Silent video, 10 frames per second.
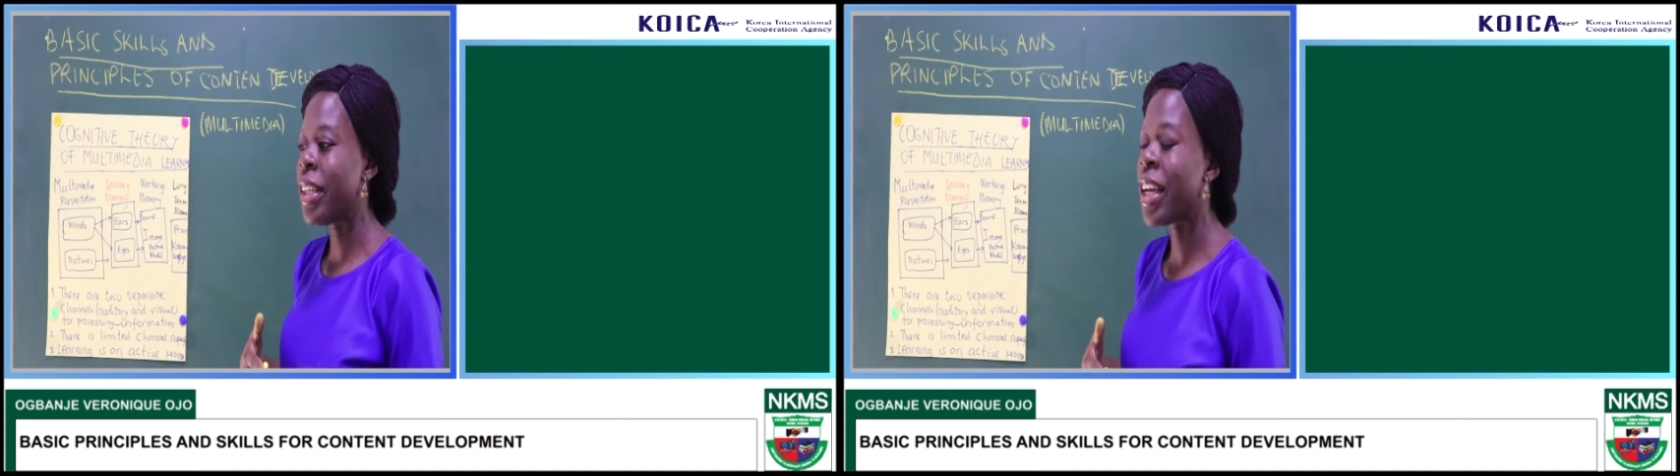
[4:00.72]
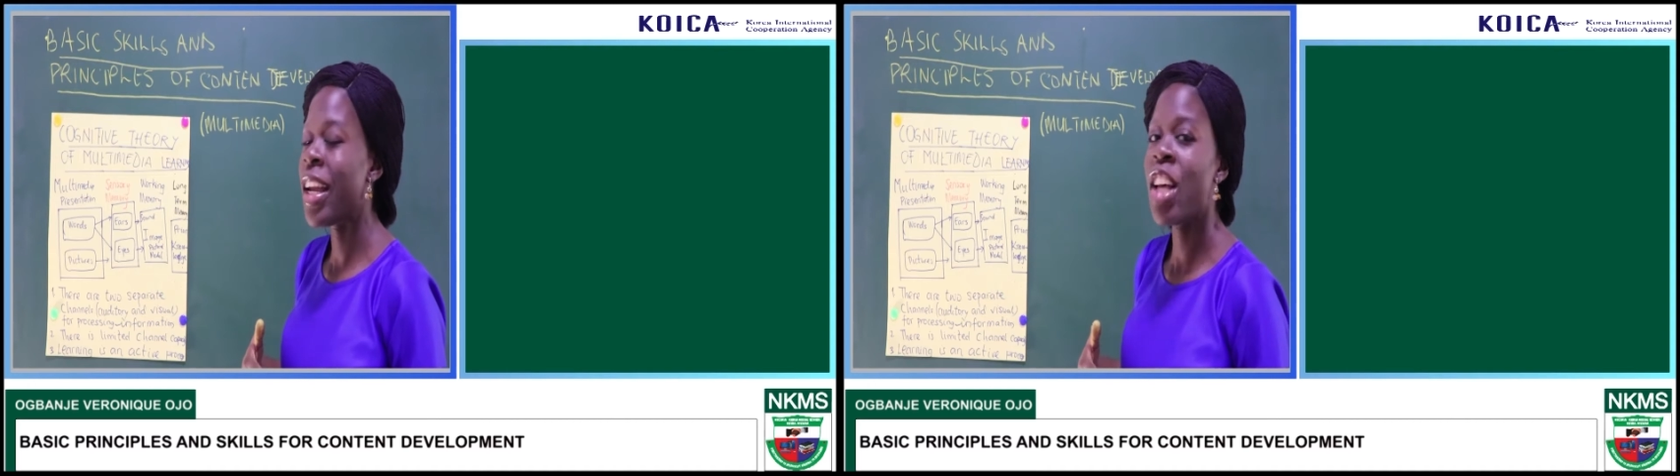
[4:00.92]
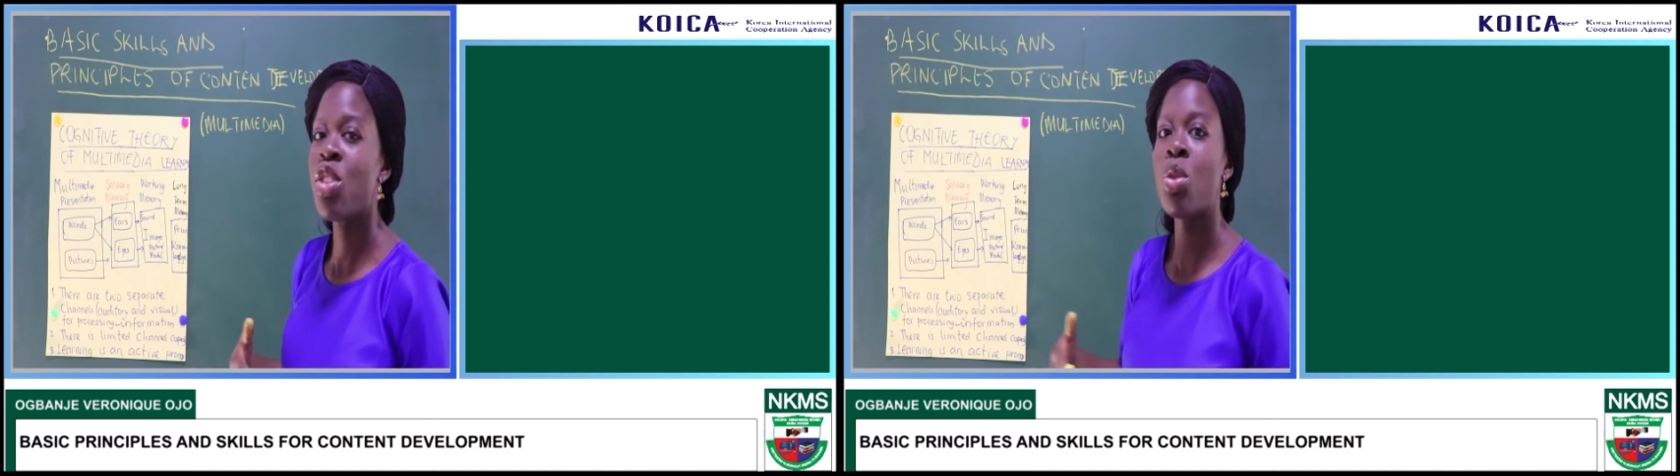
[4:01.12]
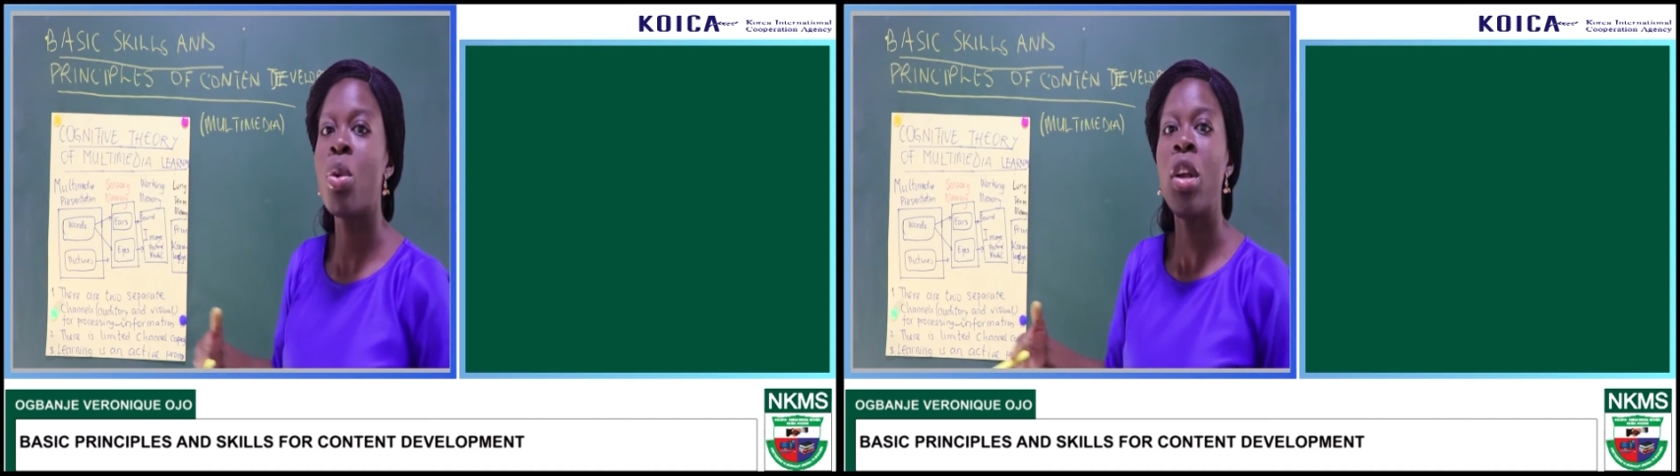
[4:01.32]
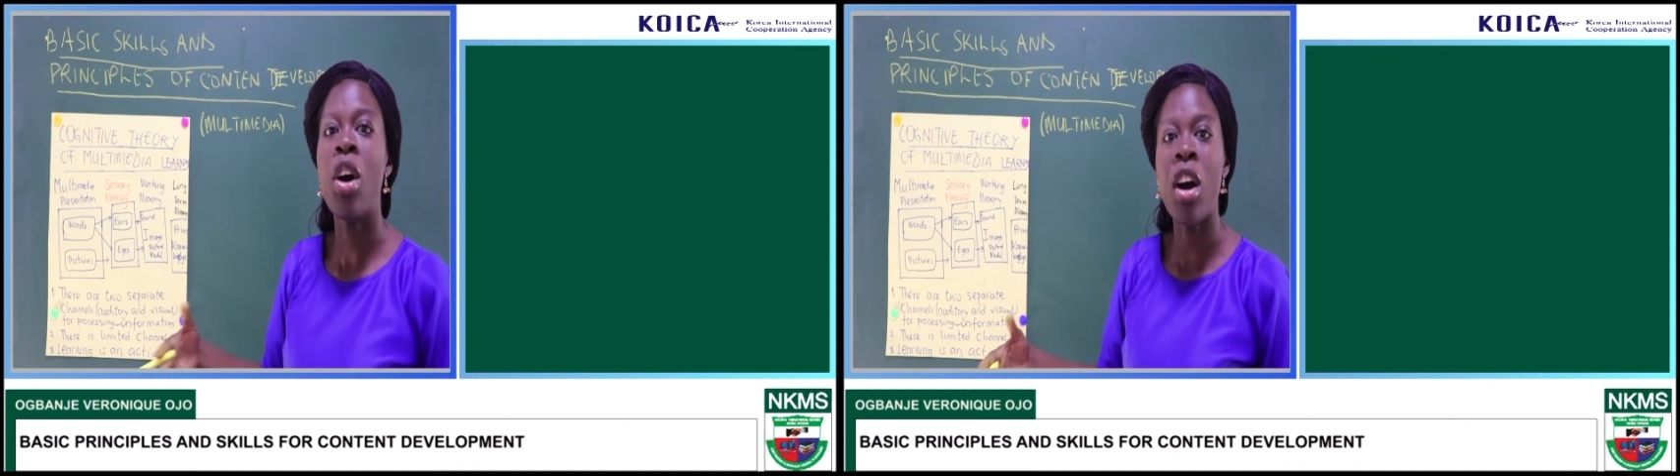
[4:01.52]
the class too
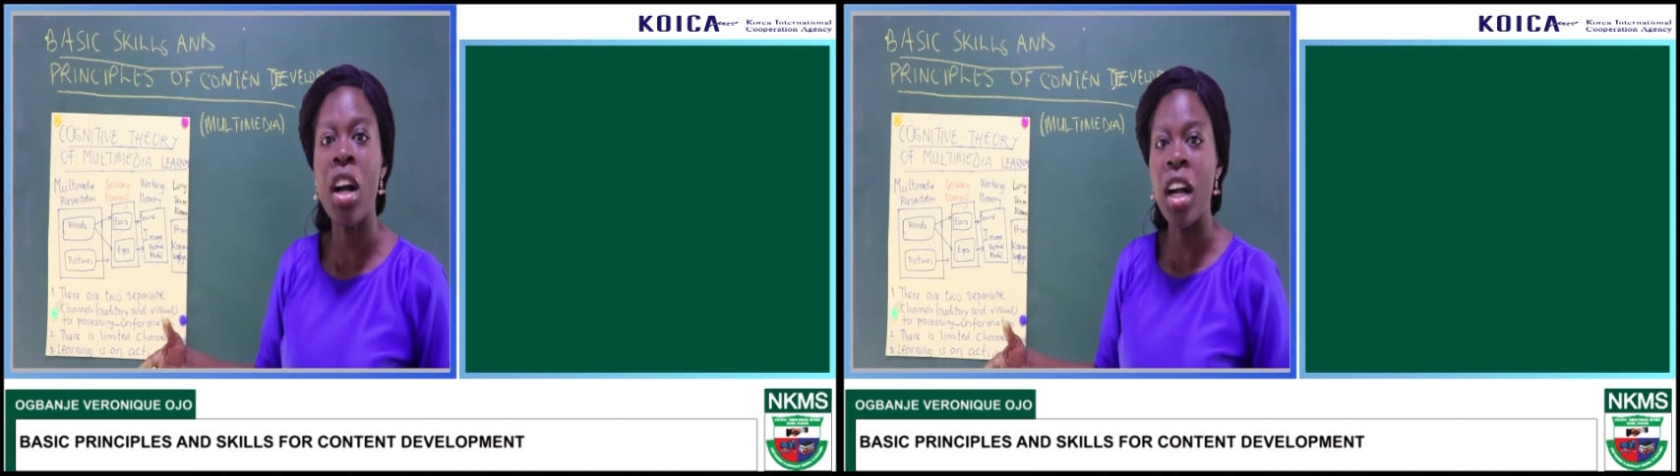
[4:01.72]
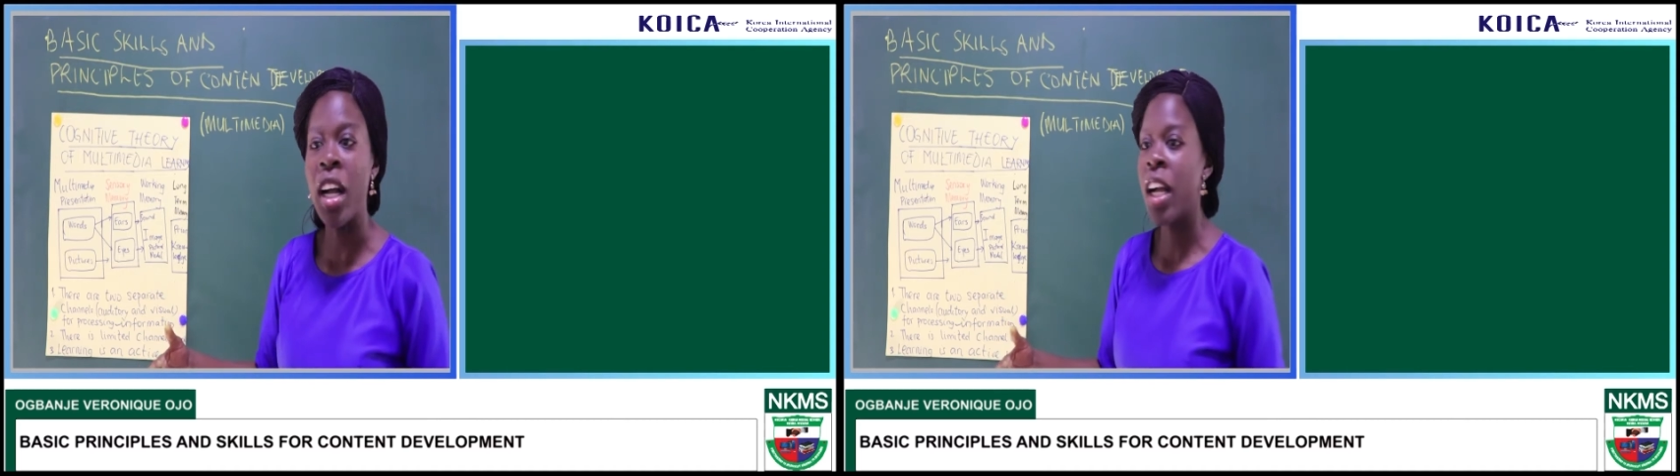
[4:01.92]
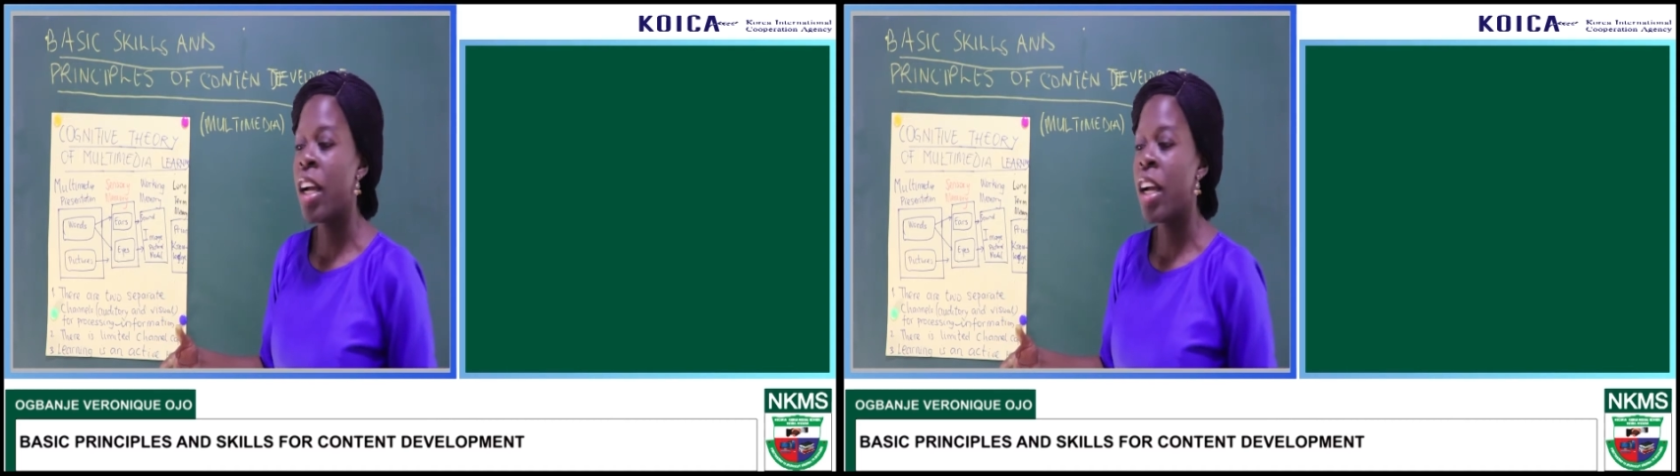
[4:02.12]
long,